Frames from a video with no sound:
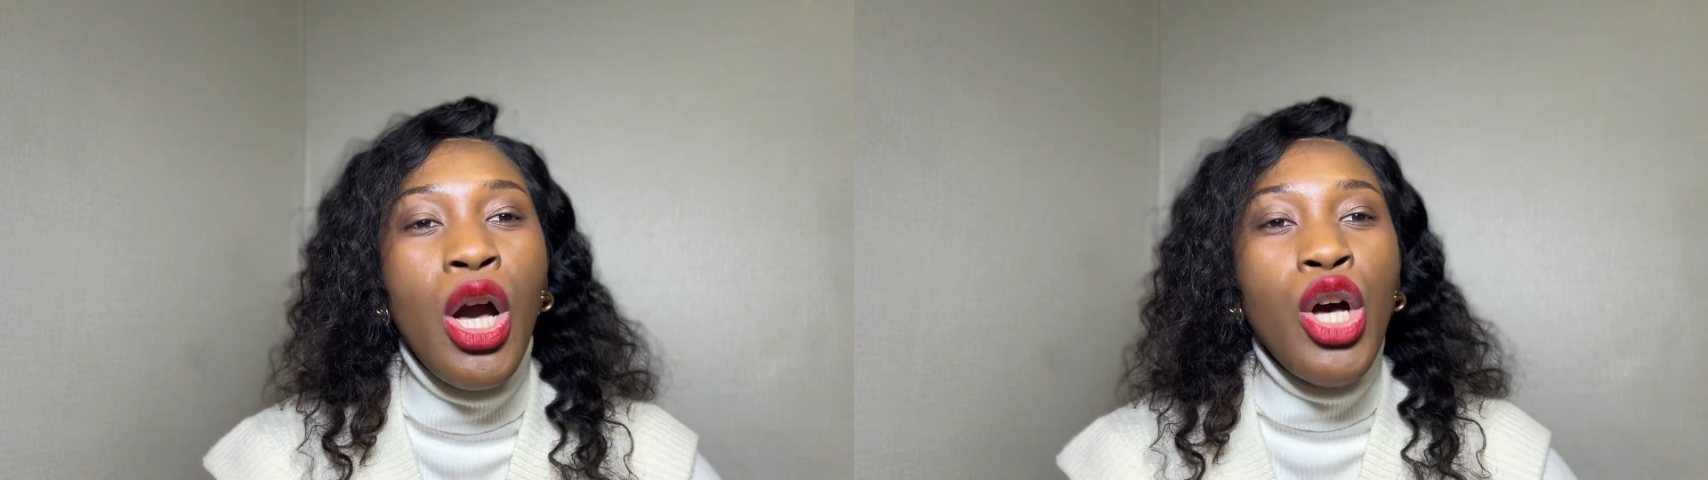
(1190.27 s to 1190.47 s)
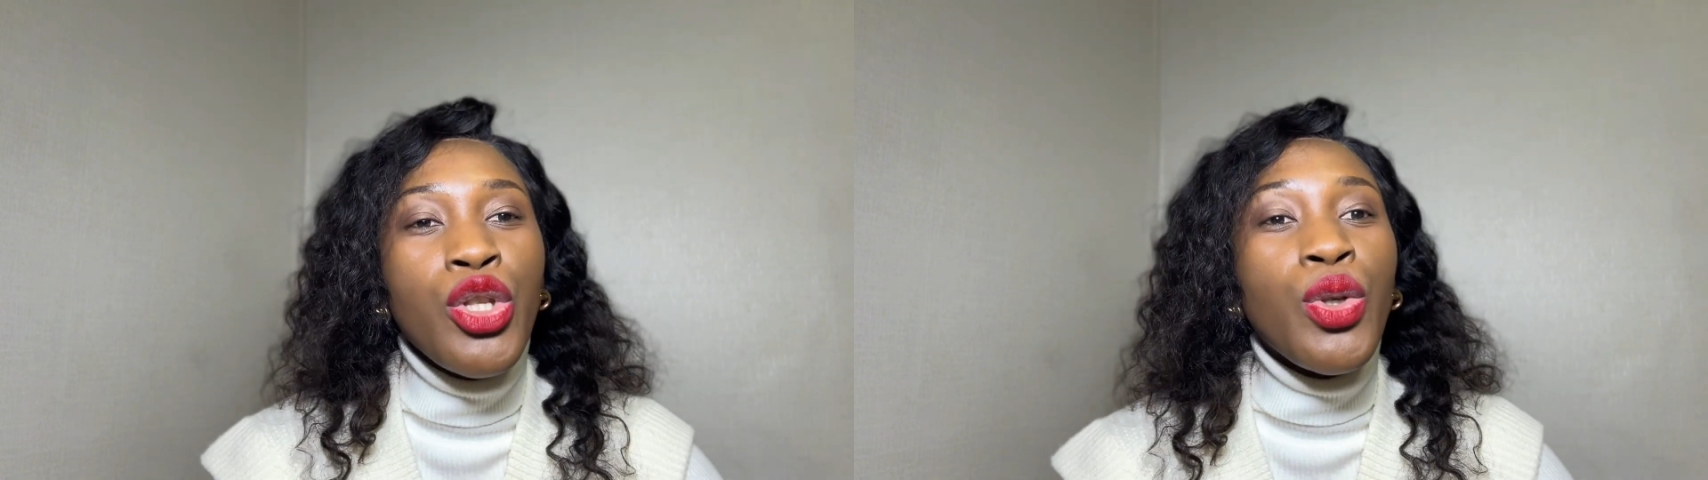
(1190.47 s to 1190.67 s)

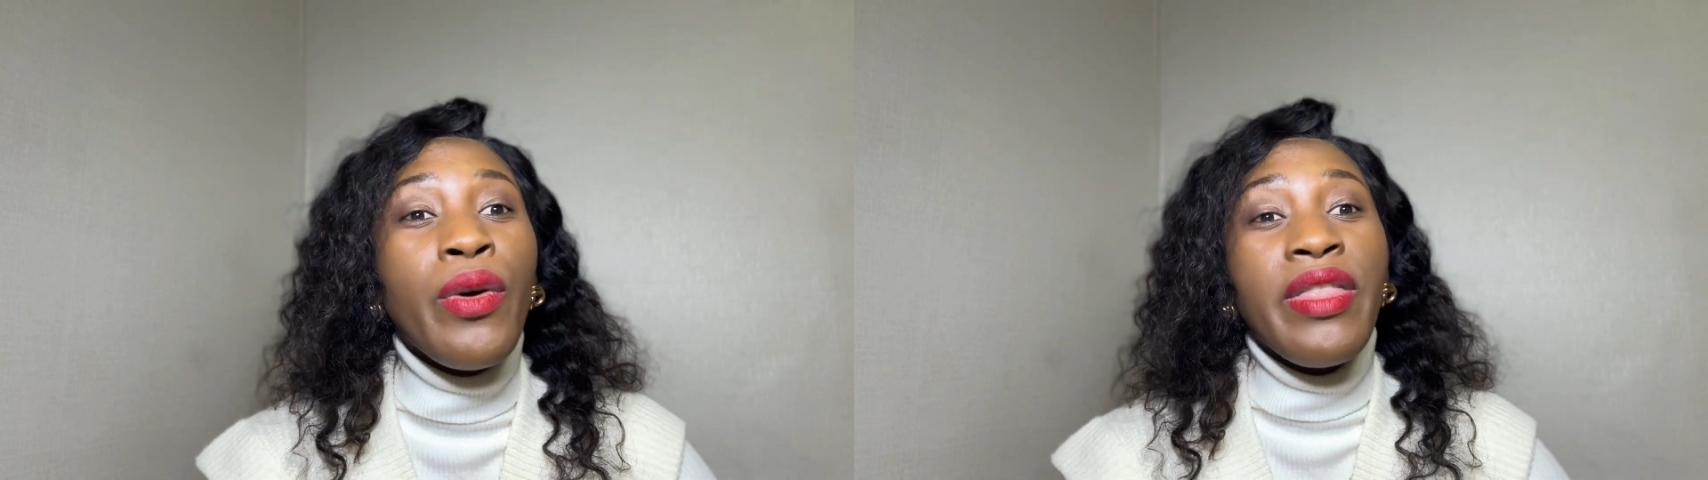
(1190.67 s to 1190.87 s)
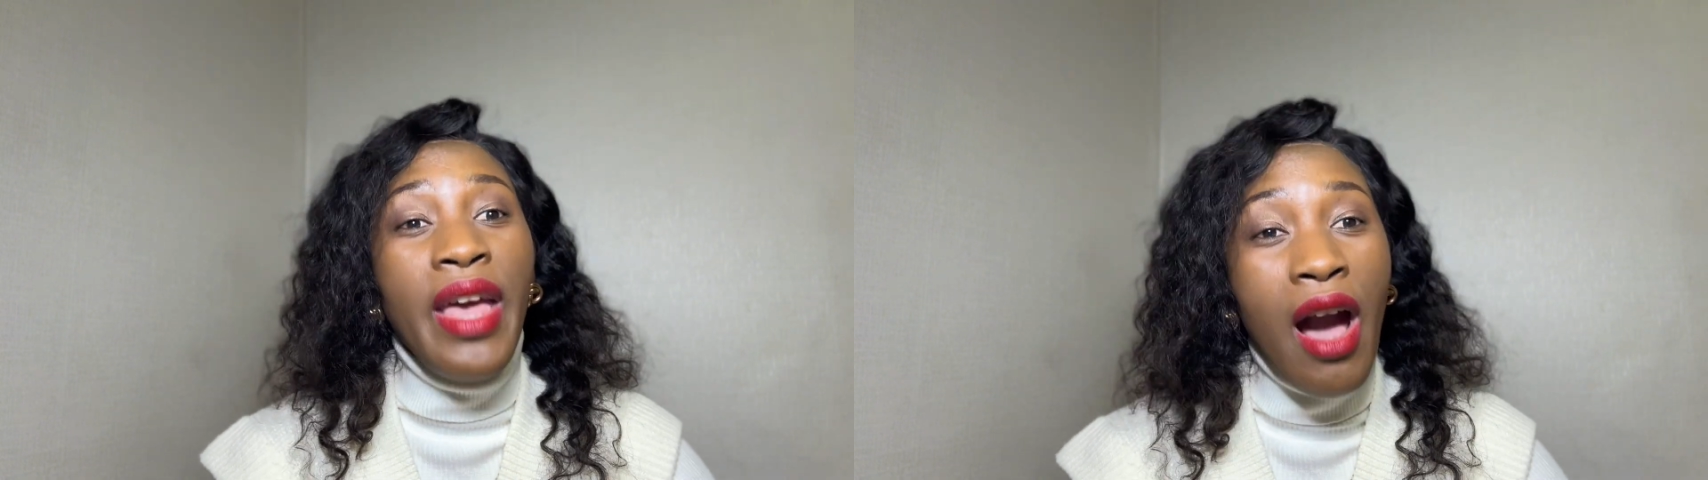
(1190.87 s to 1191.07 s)
So
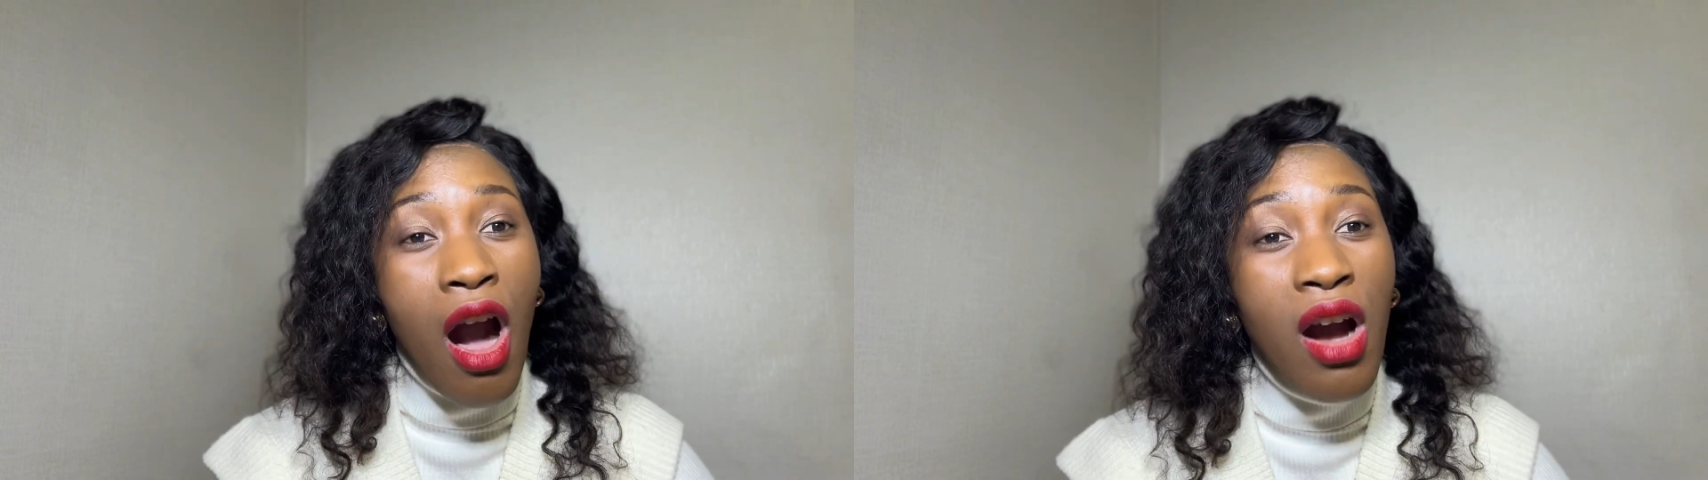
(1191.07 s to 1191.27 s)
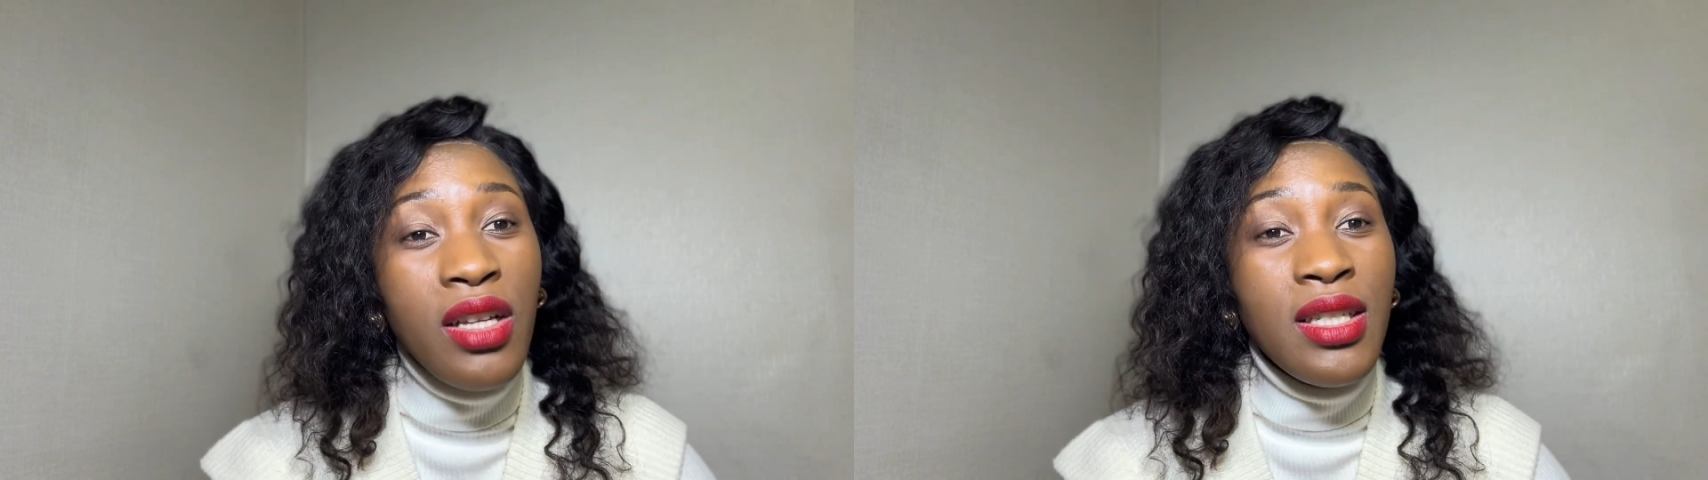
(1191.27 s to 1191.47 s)
there
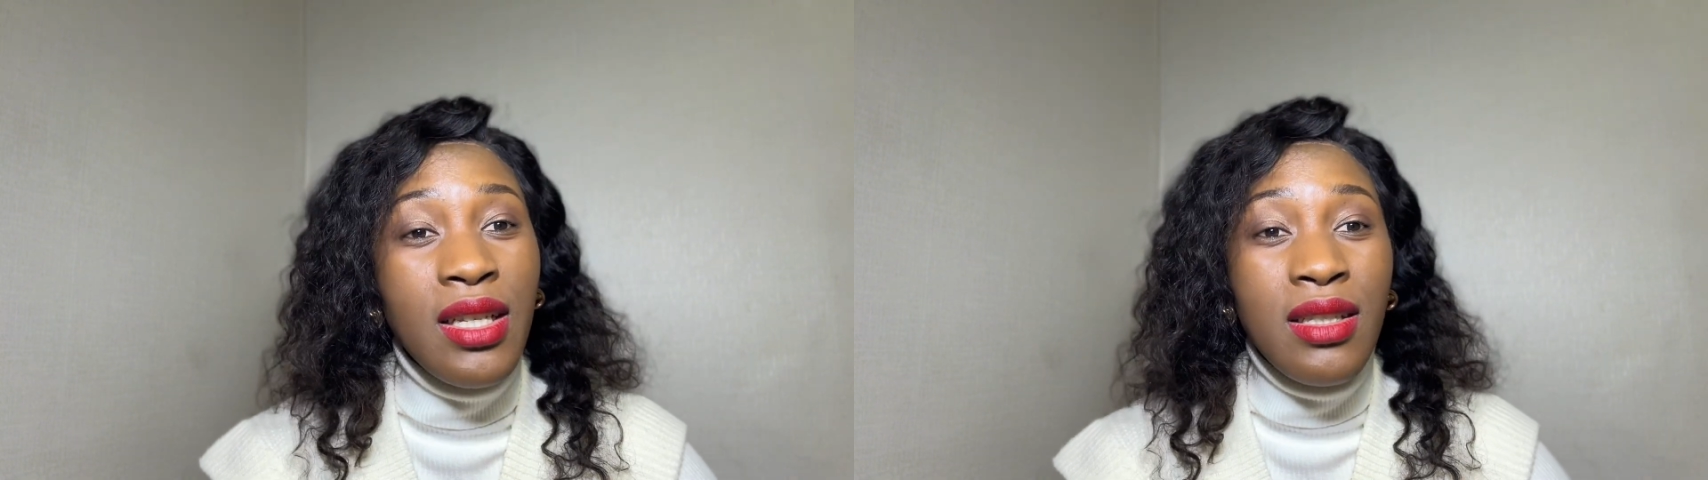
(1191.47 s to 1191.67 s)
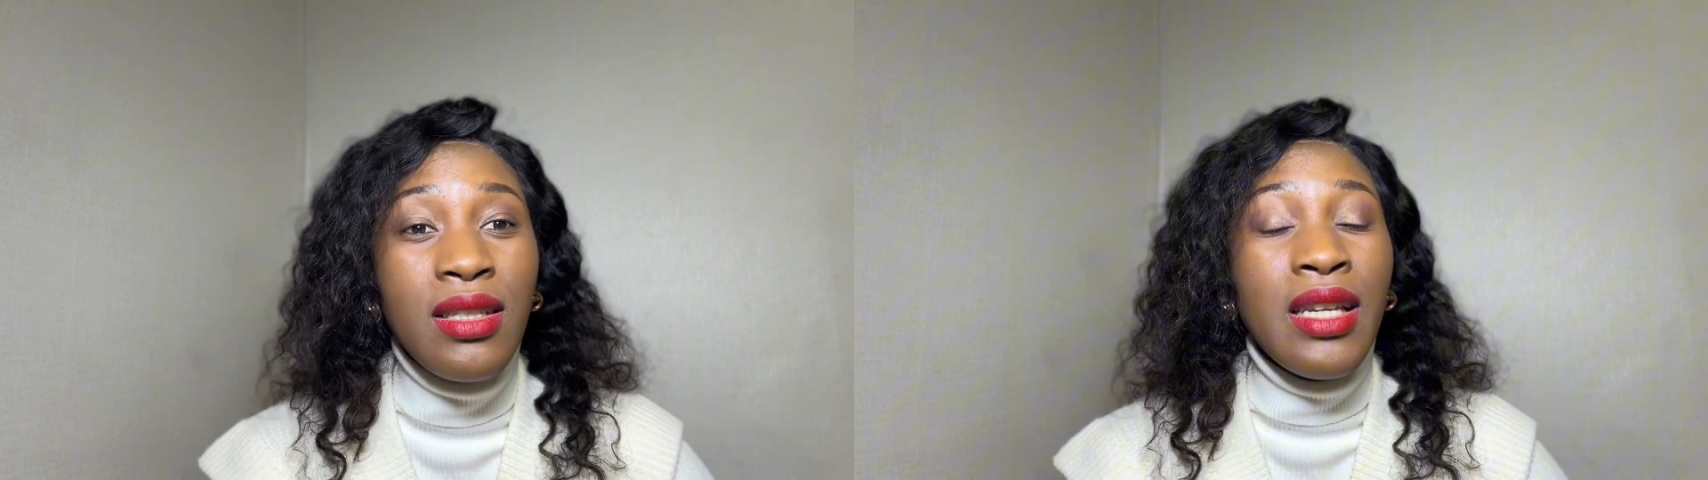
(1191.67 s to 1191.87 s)
are
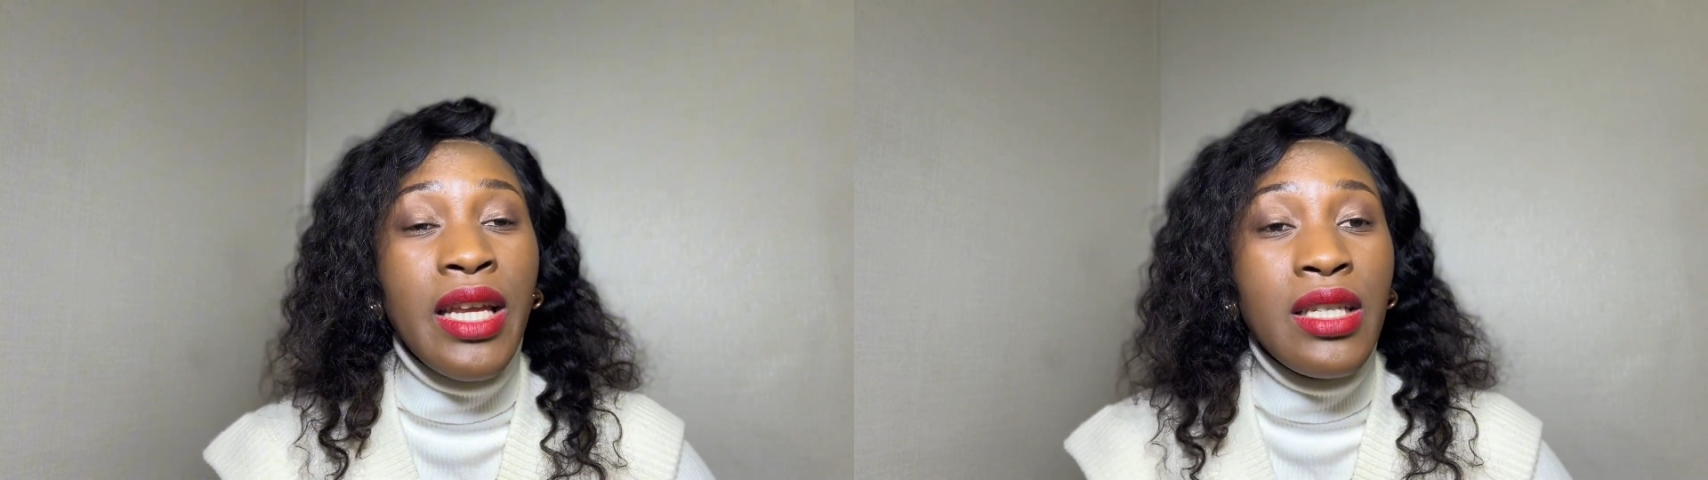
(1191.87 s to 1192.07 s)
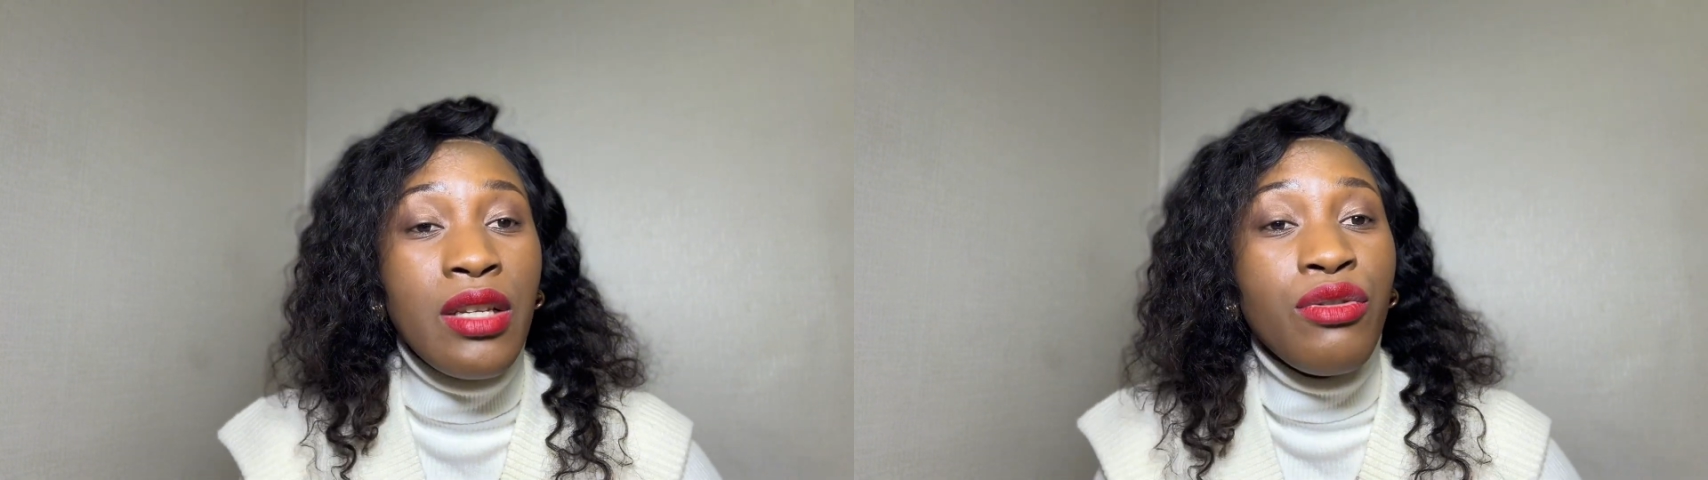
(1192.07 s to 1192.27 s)
designated